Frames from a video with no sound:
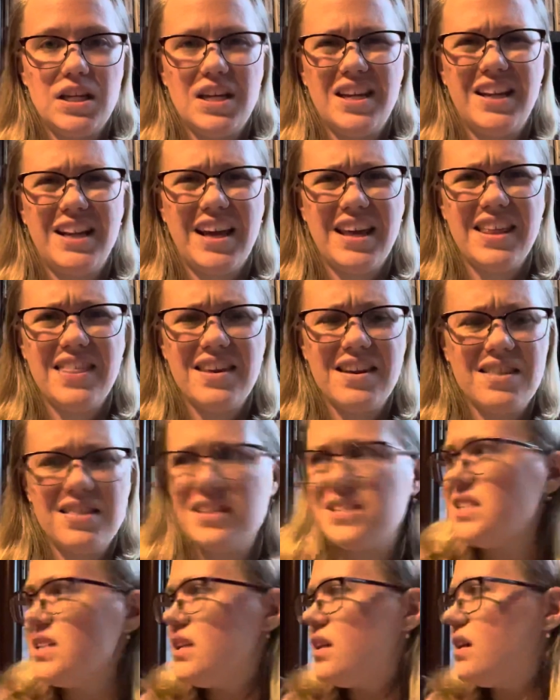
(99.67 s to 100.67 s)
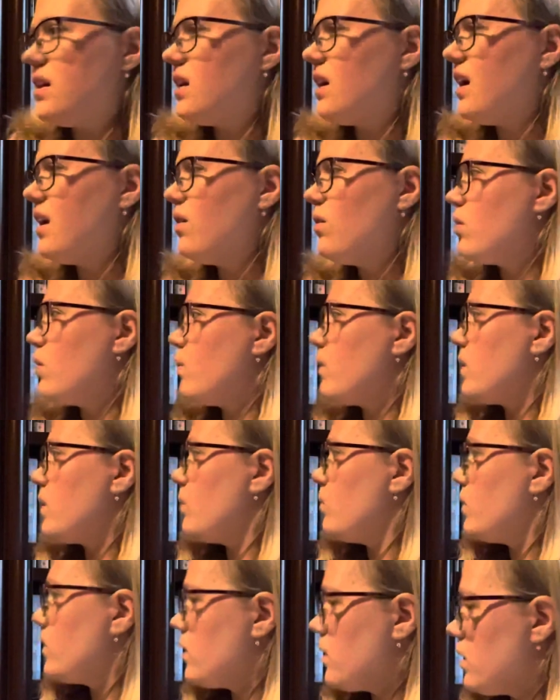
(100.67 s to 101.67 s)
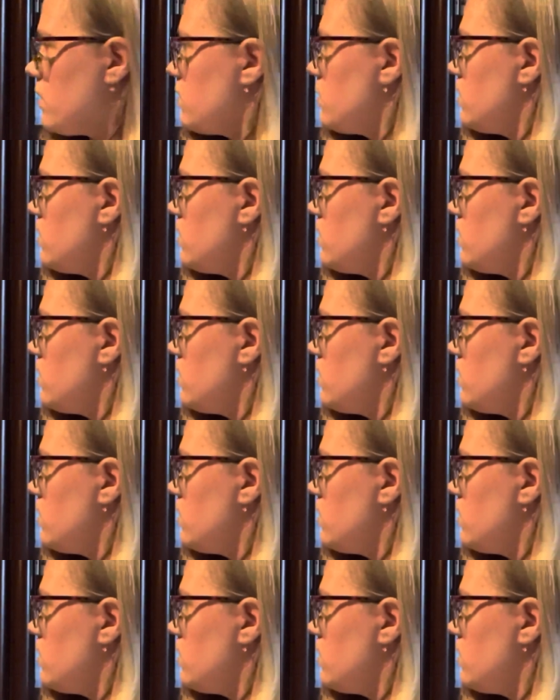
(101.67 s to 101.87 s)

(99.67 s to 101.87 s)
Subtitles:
And I think the CD, I don't know where I put that.